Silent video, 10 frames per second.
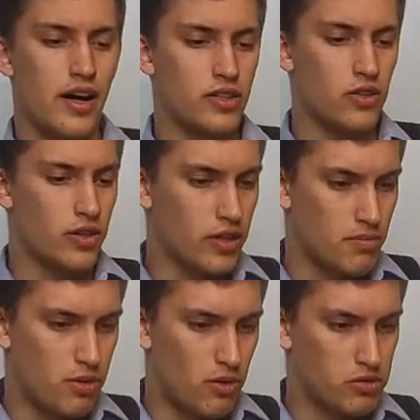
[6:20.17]
Docker
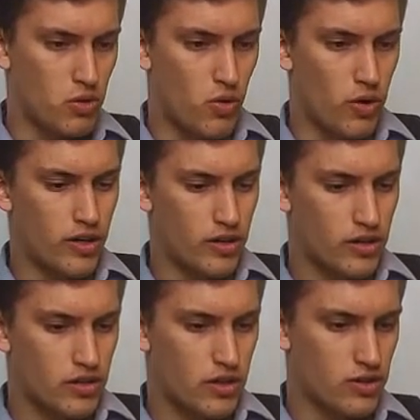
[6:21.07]
Compose core
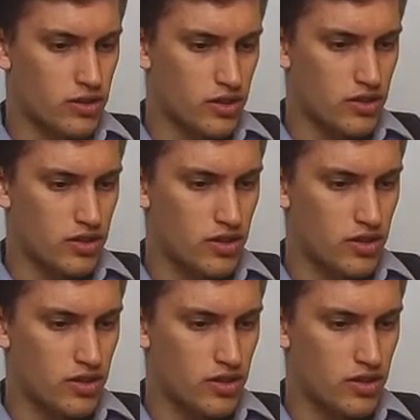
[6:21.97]
contents.